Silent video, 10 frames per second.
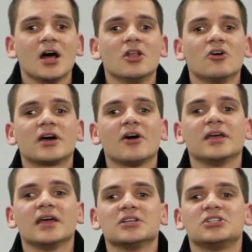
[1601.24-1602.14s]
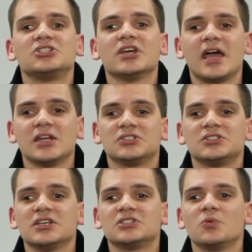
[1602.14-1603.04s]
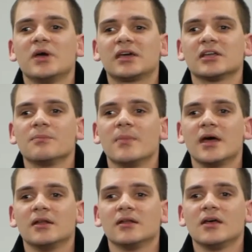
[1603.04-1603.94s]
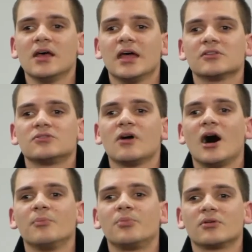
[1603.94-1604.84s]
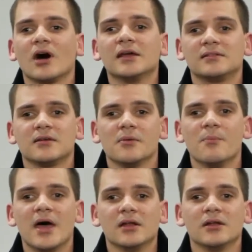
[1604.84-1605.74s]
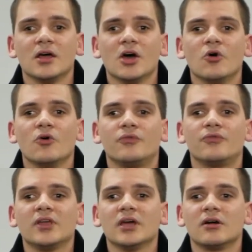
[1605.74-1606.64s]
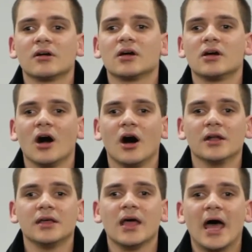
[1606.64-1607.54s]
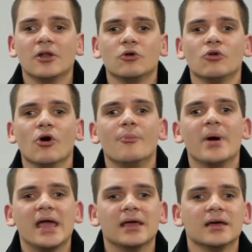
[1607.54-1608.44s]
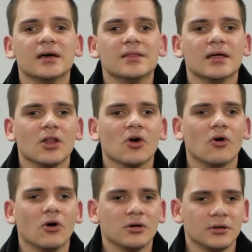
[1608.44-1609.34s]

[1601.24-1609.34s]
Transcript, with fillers: Look how he has changed these wicked men into upright men who fear God and who obey the law.